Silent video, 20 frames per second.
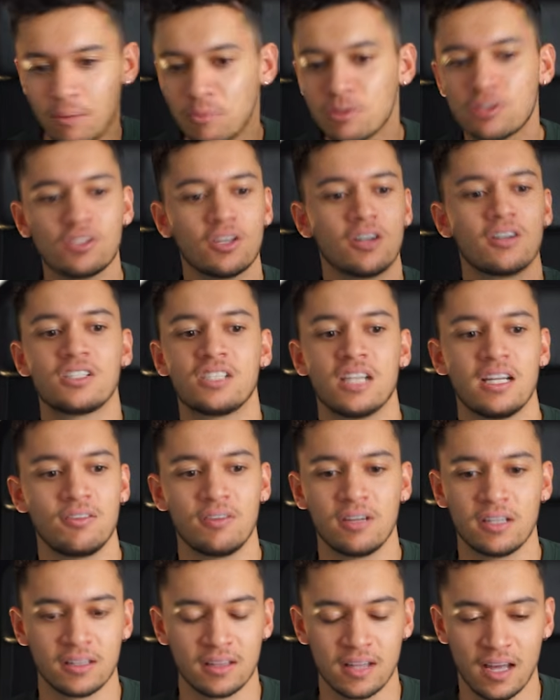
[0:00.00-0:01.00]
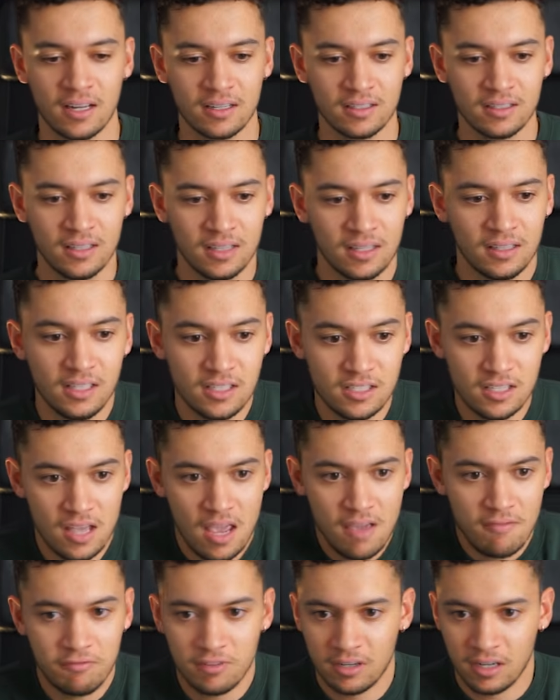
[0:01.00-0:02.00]
will start generating that. This is
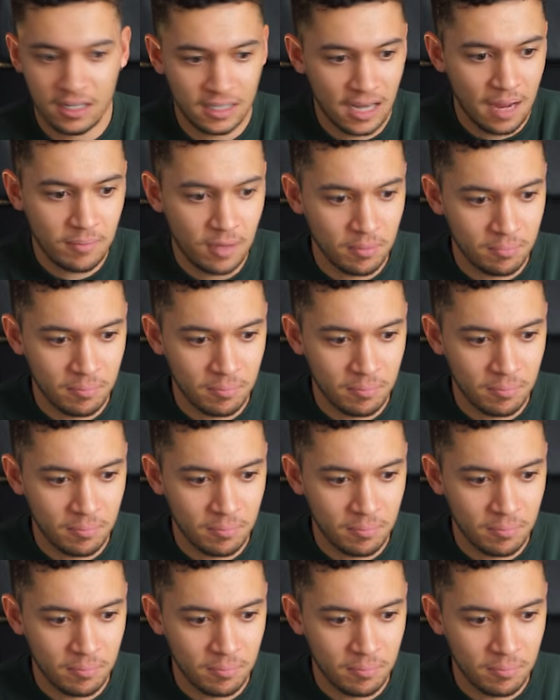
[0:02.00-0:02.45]
infinite, like I'm not